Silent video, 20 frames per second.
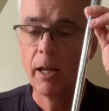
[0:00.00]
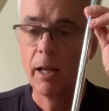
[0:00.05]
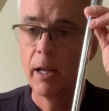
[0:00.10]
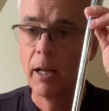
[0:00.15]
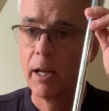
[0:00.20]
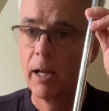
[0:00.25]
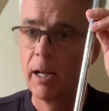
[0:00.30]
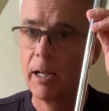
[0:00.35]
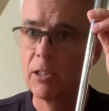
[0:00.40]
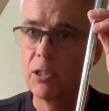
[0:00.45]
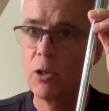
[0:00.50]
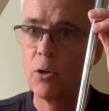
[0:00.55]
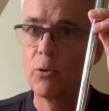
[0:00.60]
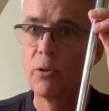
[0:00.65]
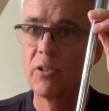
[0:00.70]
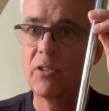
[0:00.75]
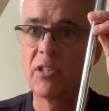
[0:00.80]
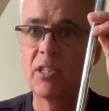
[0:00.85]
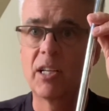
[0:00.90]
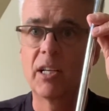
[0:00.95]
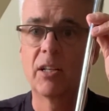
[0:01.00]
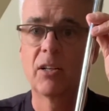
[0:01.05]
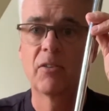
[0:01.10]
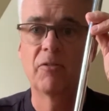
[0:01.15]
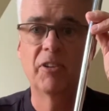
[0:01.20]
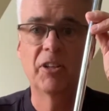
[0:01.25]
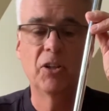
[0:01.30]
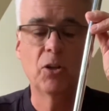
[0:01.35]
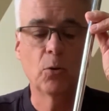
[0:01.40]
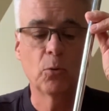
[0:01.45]
As you could see in the
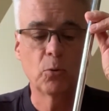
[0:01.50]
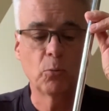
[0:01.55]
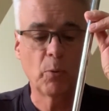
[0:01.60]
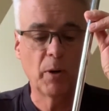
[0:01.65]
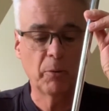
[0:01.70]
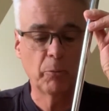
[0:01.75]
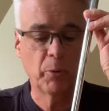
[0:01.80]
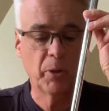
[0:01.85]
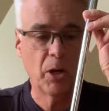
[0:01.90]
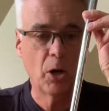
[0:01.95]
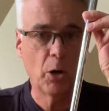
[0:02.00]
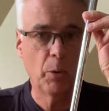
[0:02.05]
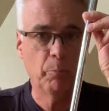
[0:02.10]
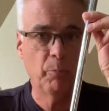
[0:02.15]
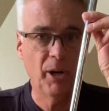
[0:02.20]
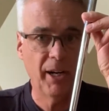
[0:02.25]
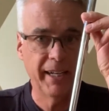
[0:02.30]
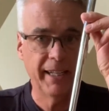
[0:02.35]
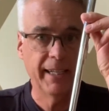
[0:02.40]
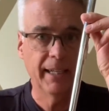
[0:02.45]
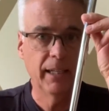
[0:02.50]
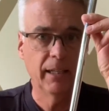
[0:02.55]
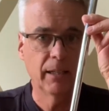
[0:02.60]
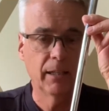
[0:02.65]
video, when we are putting,